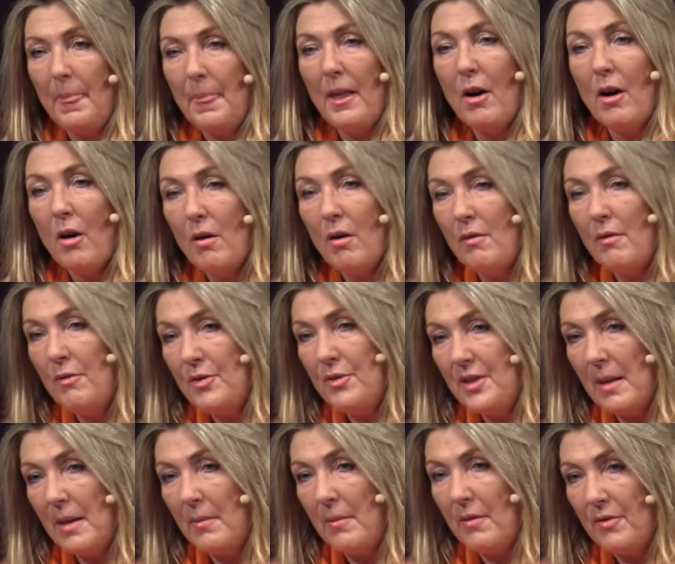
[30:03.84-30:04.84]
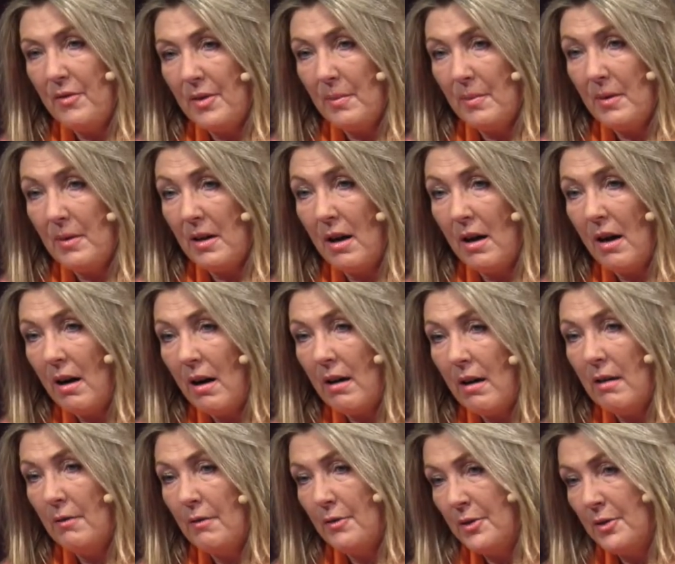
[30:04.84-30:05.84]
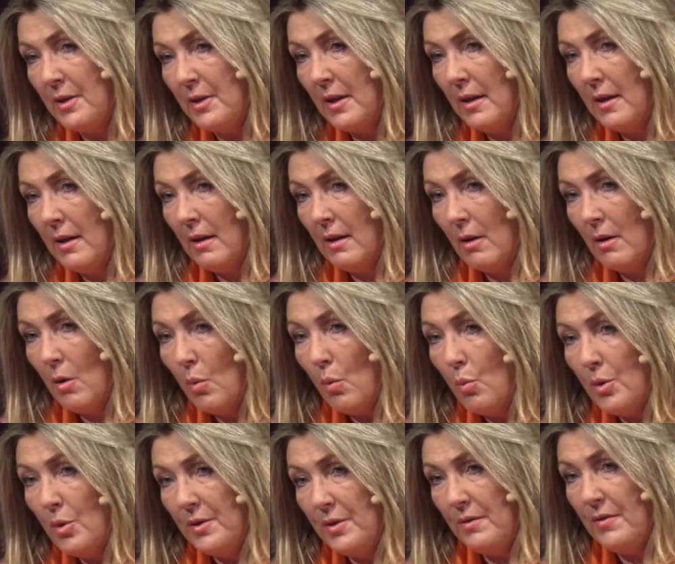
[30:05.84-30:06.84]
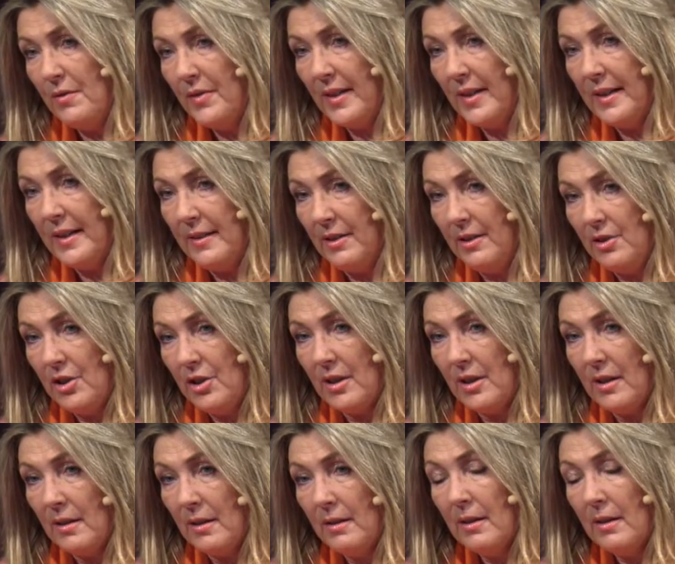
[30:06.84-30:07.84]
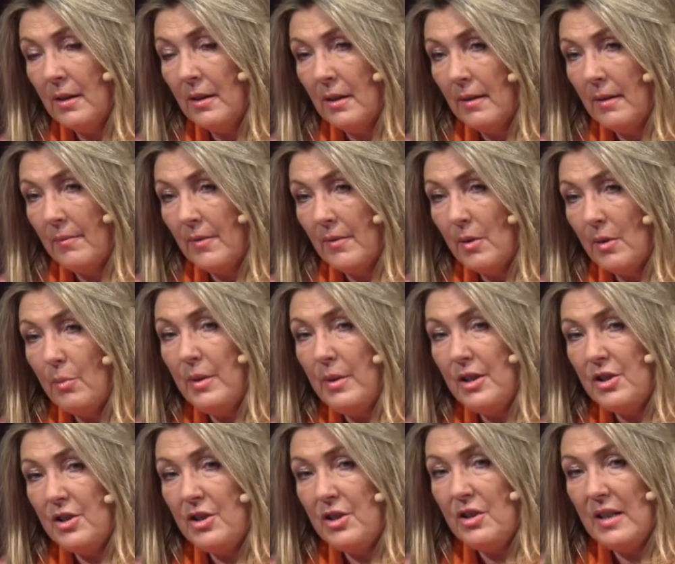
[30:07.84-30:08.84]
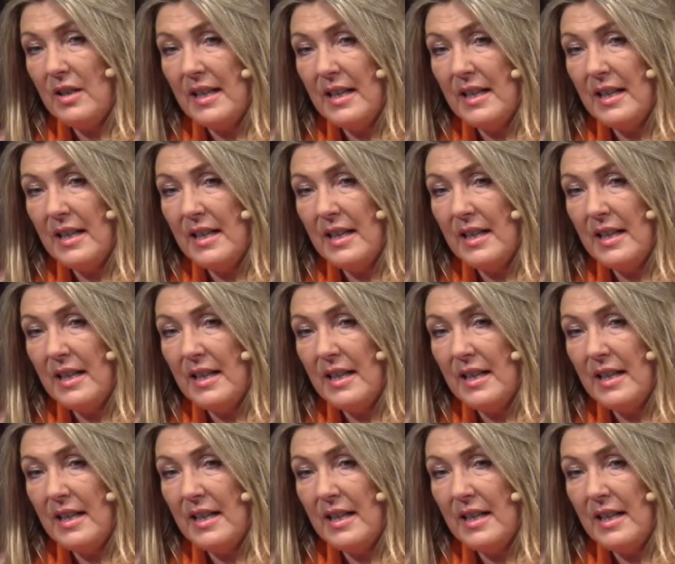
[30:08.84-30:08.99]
of some of the carved wooden furniture, which